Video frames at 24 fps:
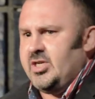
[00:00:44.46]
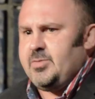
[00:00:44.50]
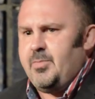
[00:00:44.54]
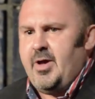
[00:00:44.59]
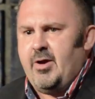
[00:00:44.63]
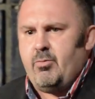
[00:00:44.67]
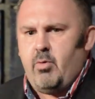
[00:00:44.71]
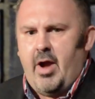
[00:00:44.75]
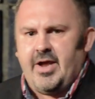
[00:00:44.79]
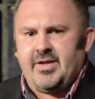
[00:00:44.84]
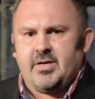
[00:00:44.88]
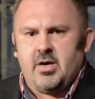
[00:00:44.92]
gives me
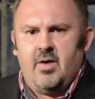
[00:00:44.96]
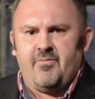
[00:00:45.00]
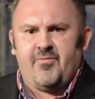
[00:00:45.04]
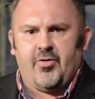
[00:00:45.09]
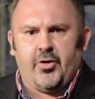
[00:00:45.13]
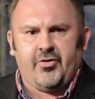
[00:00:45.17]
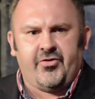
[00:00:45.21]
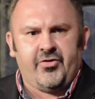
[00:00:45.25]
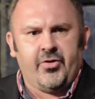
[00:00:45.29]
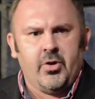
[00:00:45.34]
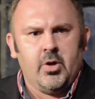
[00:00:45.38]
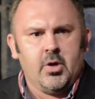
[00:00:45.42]
great
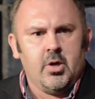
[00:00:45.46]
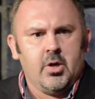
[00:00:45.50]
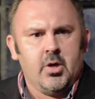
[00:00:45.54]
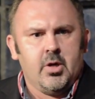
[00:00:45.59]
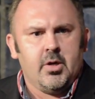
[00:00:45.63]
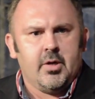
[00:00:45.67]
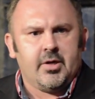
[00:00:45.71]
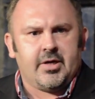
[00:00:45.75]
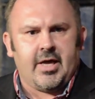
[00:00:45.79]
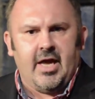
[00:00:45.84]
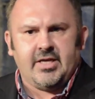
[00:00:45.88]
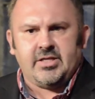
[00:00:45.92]
comfort in
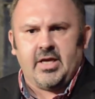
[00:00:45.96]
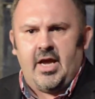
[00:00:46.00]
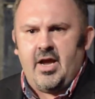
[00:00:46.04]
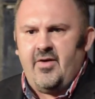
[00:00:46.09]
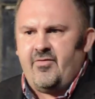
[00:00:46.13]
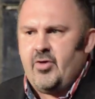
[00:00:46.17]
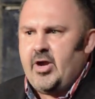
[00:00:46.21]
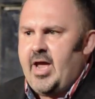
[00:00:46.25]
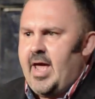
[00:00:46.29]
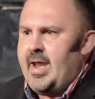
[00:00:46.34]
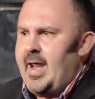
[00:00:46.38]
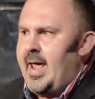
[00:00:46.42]
case I
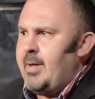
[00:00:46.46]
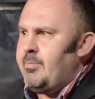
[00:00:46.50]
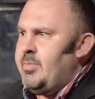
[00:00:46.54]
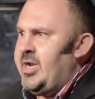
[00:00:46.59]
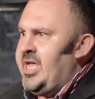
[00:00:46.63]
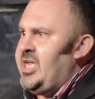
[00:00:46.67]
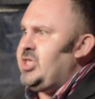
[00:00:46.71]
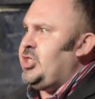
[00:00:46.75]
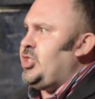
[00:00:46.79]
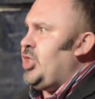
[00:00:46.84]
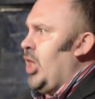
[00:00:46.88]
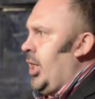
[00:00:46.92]
ever get
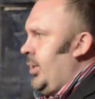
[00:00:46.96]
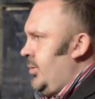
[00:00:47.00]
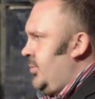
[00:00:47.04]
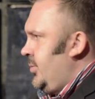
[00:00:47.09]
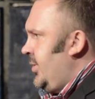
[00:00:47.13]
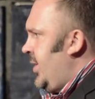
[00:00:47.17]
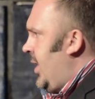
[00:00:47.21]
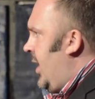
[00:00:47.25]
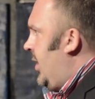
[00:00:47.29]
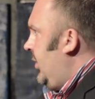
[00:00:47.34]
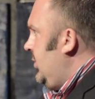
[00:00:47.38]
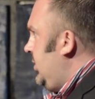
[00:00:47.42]
amnesia,
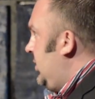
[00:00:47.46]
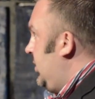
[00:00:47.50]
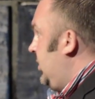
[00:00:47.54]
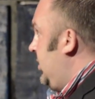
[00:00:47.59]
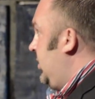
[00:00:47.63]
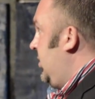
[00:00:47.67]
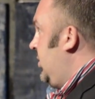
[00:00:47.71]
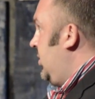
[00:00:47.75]
you know?